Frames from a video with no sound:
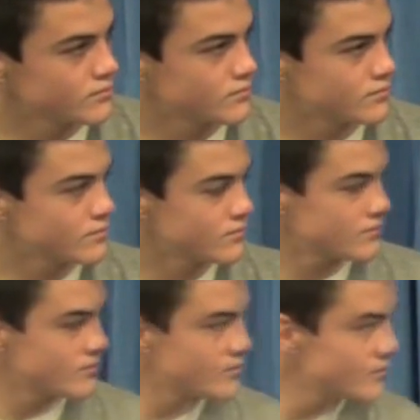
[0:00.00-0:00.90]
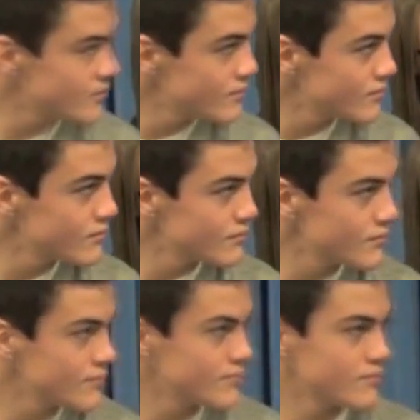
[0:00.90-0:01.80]

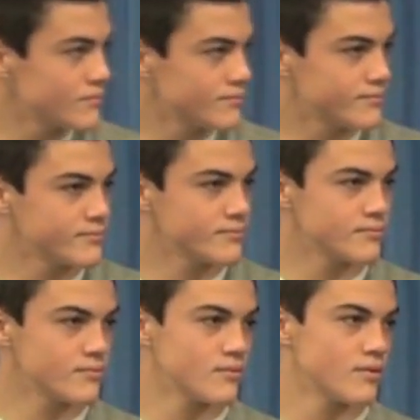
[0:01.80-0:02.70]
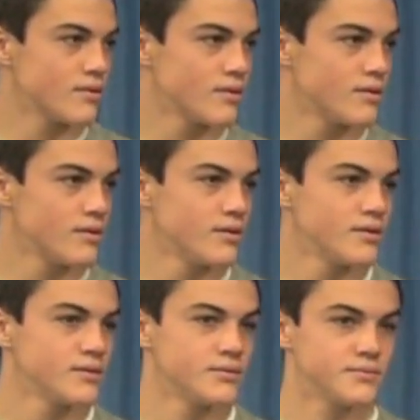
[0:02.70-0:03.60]

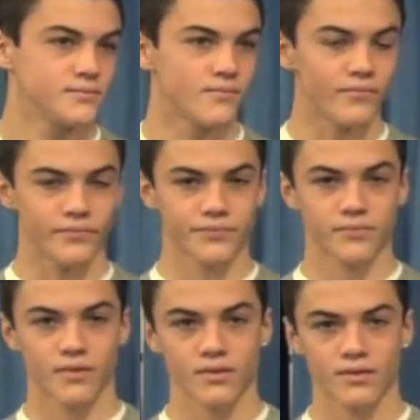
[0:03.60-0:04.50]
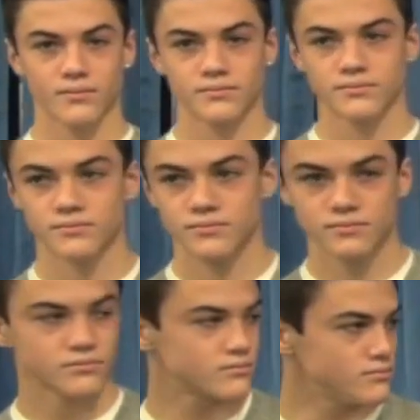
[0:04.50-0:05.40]

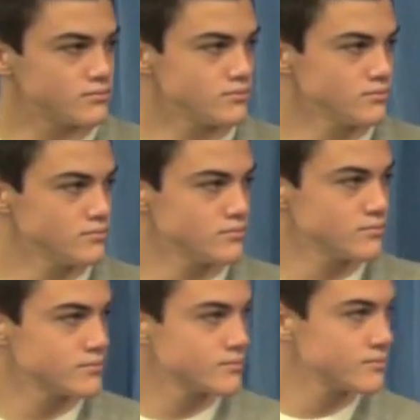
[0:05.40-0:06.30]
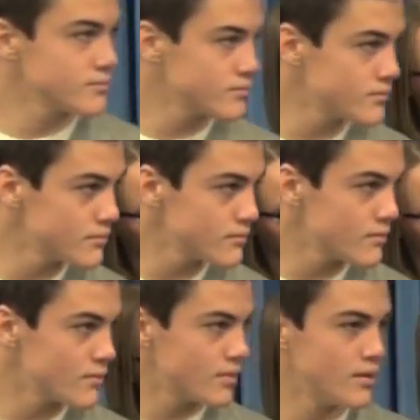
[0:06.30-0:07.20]

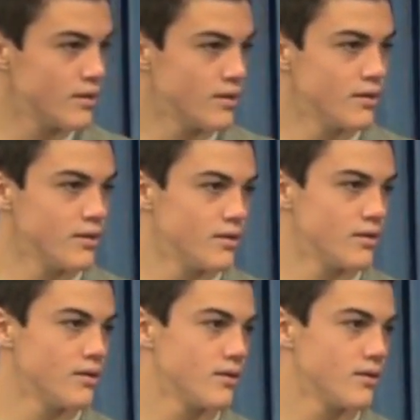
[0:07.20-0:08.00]
[no speech]